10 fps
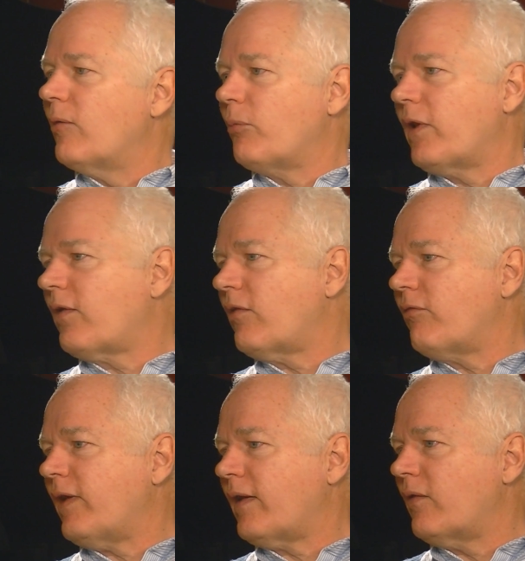plus the
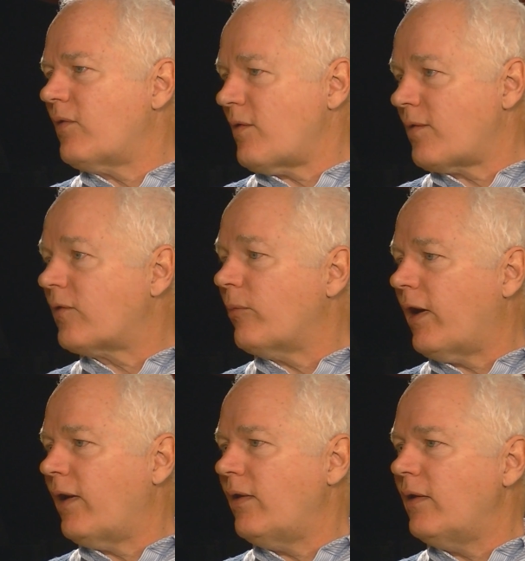fact that there's some
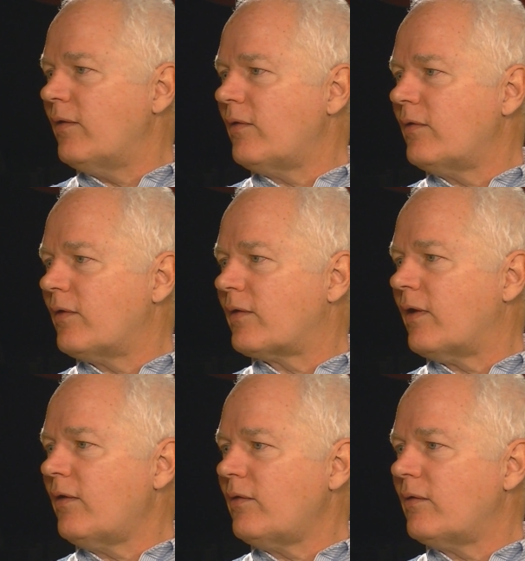ideas
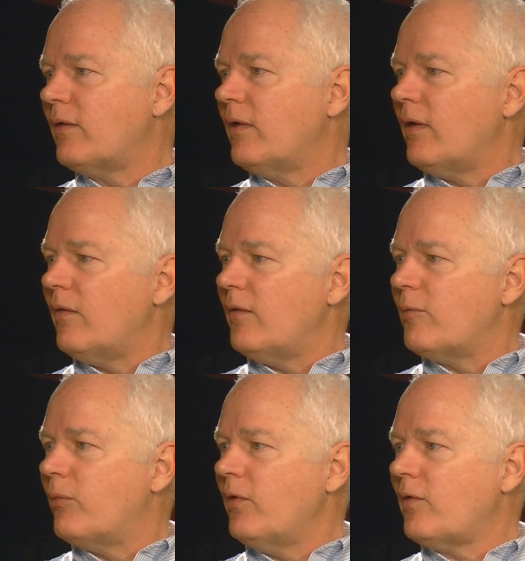discussed in these
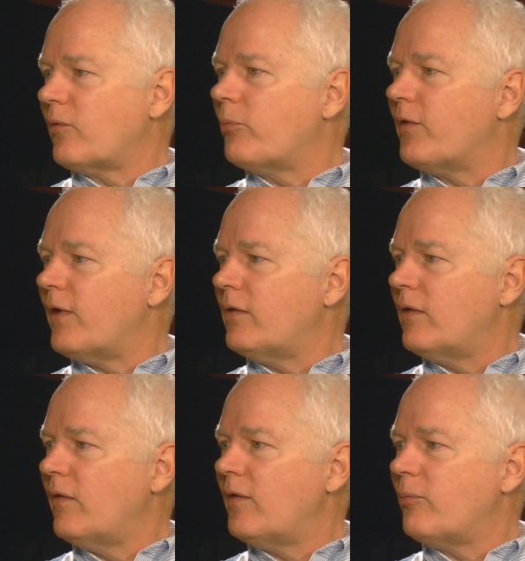books or presented
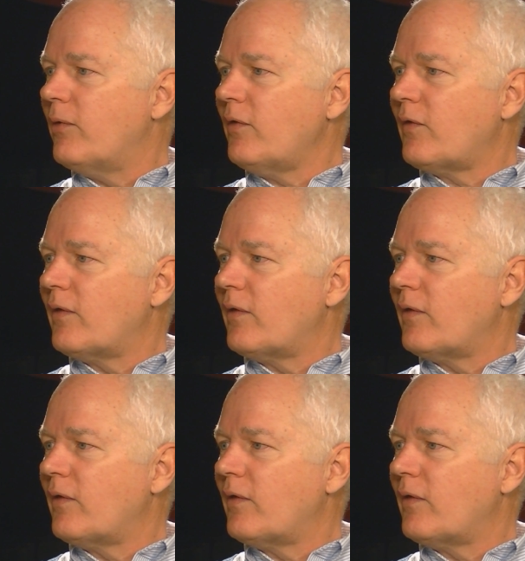in these books,